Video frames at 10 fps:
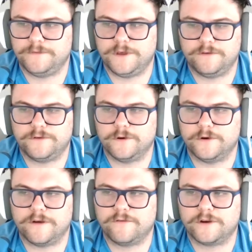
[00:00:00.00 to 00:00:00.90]
If you're
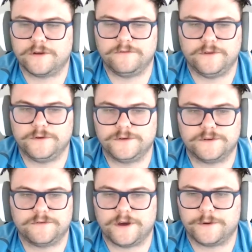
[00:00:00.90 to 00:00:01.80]
ever confused
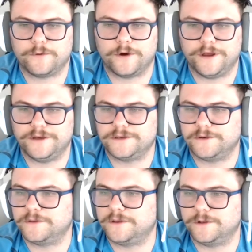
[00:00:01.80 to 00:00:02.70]
of how to pray, just
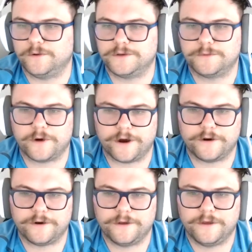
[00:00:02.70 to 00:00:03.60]
look at the Lord's
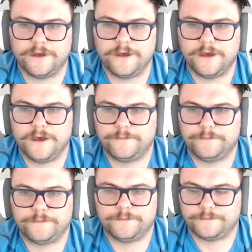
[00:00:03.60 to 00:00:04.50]
Prayer.
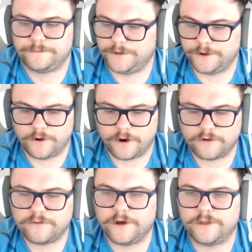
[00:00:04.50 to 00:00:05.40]
You know, our
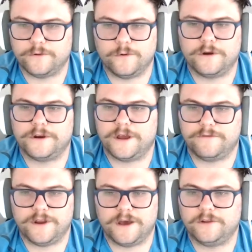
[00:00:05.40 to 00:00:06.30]
Father who art in
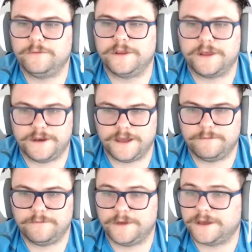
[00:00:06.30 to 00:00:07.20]
heaven, hallowed be thy
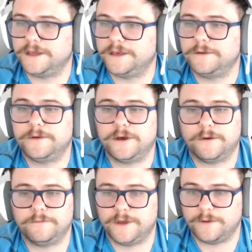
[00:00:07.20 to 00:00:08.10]
name. Thy kingdom
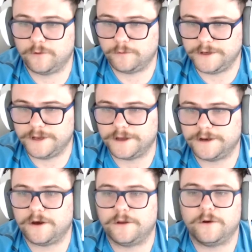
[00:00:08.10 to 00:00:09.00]
come, thy will be
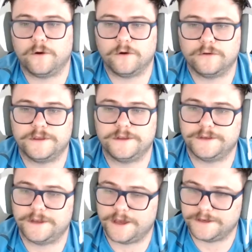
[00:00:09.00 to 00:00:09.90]
done on earth as,
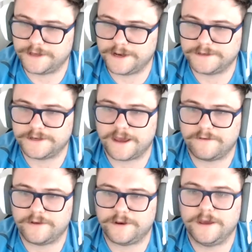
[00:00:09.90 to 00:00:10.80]
as it is in
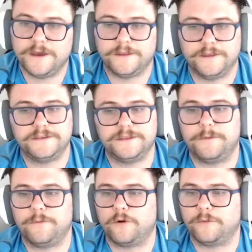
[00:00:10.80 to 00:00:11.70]
heaven. This is the
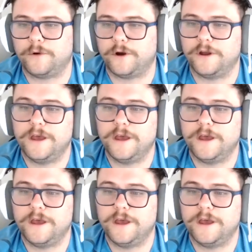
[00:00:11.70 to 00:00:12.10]
important part.